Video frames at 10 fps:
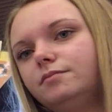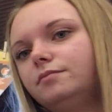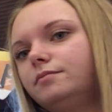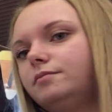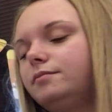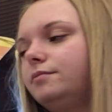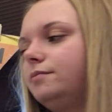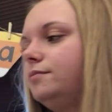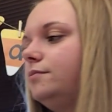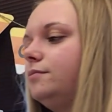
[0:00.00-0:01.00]

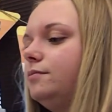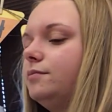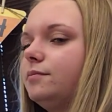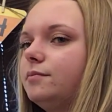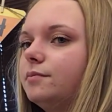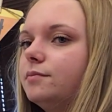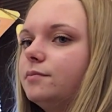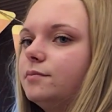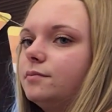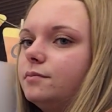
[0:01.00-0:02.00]

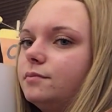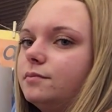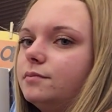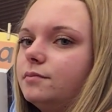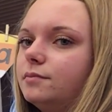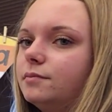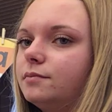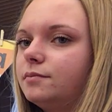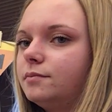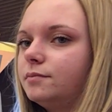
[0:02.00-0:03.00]

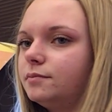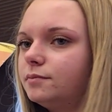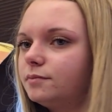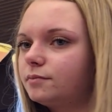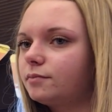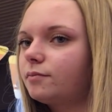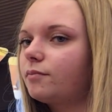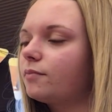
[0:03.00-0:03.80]
Nobody speaks.